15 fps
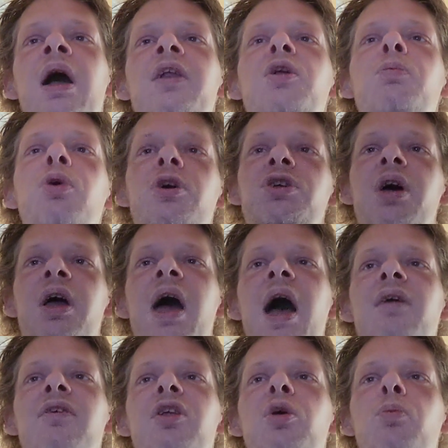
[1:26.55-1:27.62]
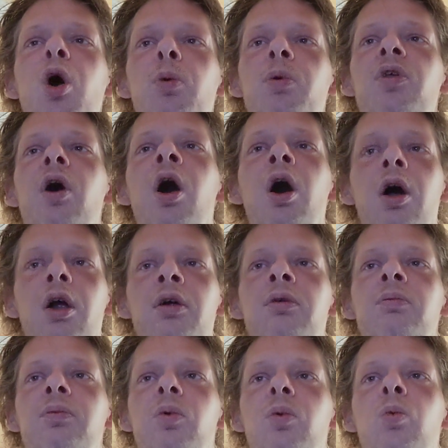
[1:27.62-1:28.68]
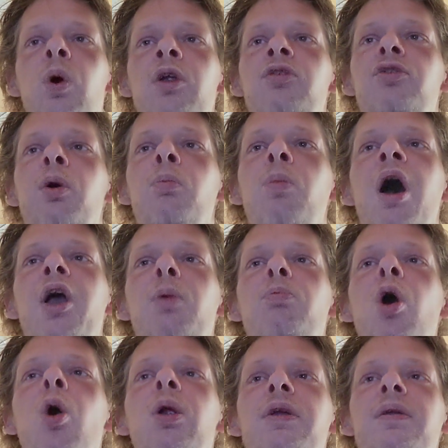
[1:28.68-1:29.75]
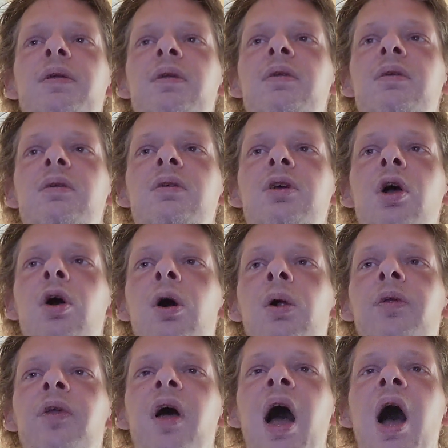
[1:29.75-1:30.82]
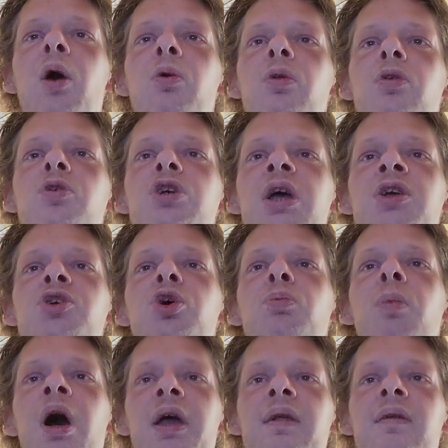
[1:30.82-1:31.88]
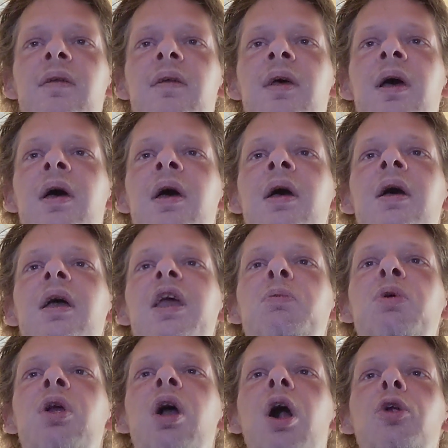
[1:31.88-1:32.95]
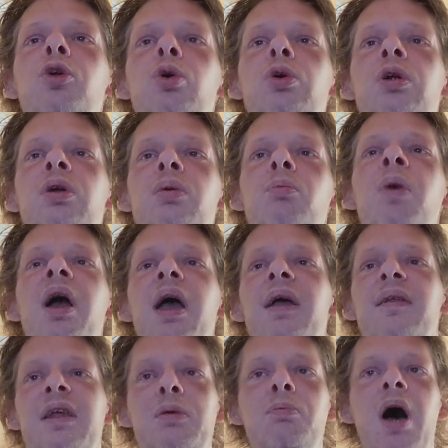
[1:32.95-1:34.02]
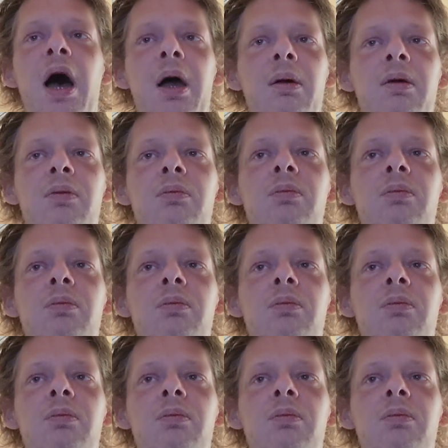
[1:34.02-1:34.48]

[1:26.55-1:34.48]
The books I have at the moment are one from Michael Pollan called How to Change Your Mind, Ibn Khaldun Makadima,